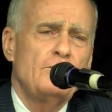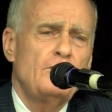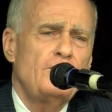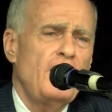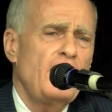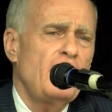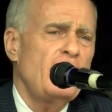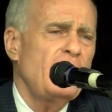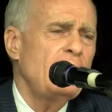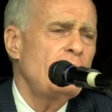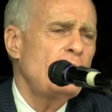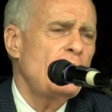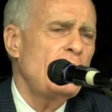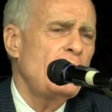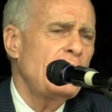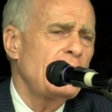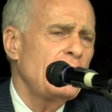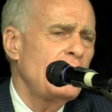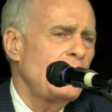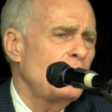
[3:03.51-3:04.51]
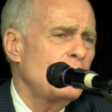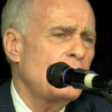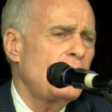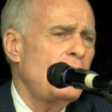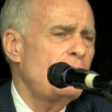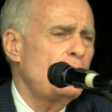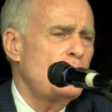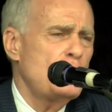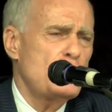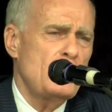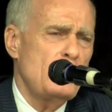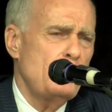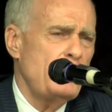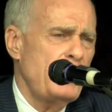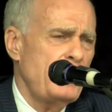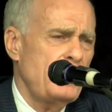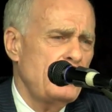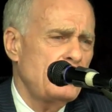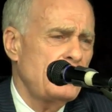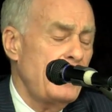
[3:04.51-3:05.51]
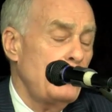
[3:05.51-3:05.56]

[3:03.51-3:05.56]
Very, very little coverage in the media.